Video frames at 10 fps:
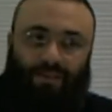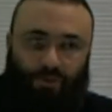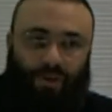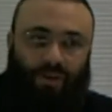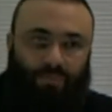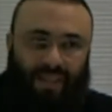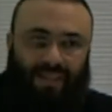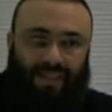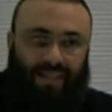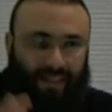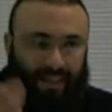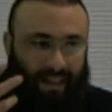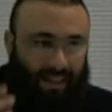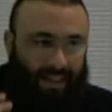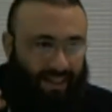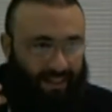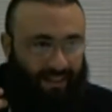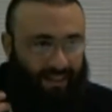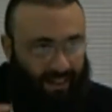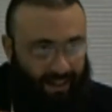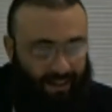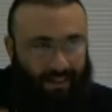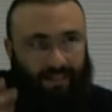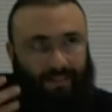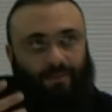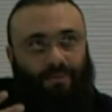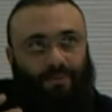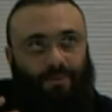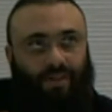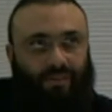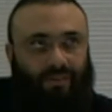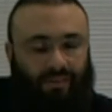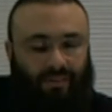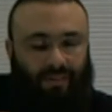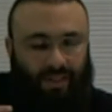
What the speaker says: repeating La ilaha illallah with